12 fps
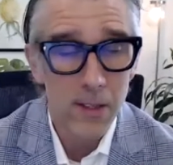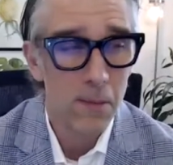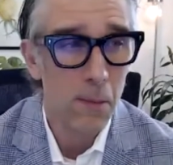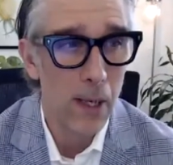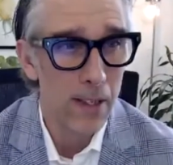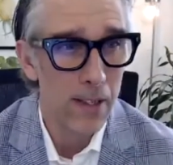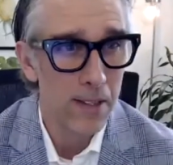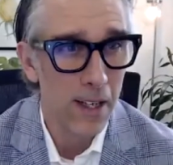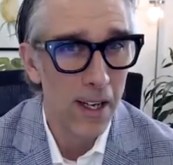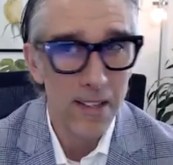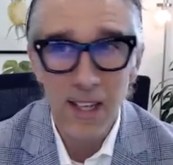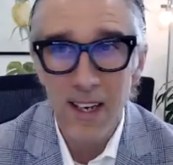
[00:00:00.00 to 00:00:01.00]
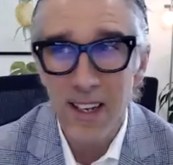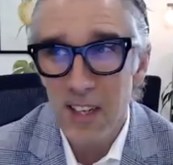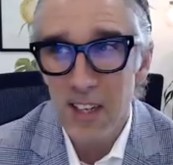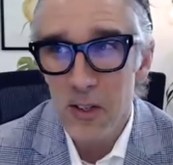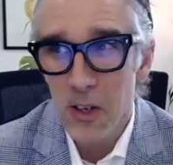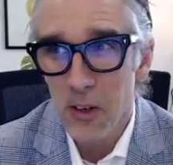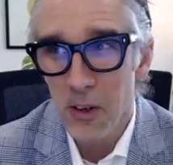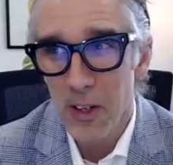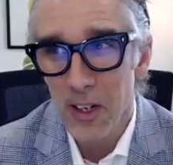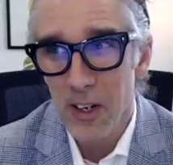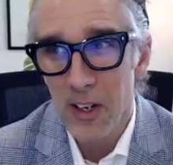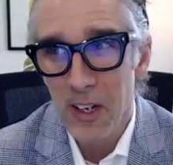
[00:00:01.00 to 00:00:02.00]
But as I shared
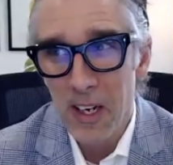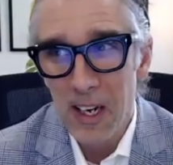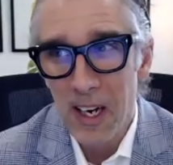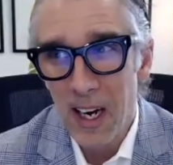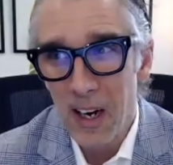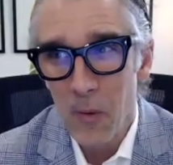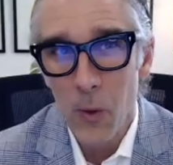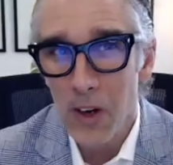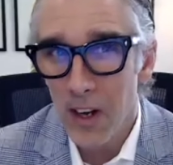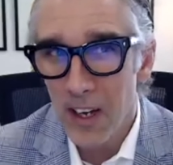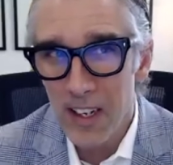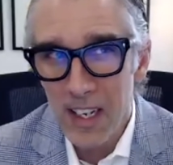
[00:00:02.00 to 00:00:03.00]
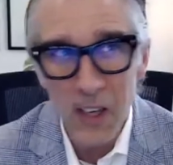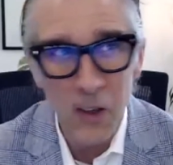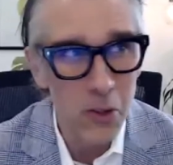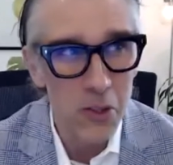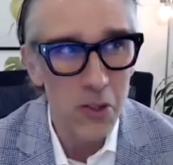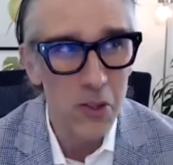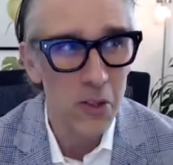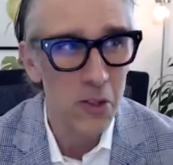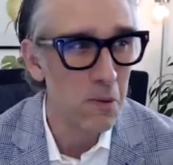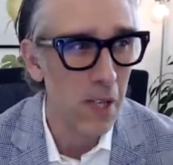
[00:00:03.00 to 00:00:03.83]
earlier, we're not here to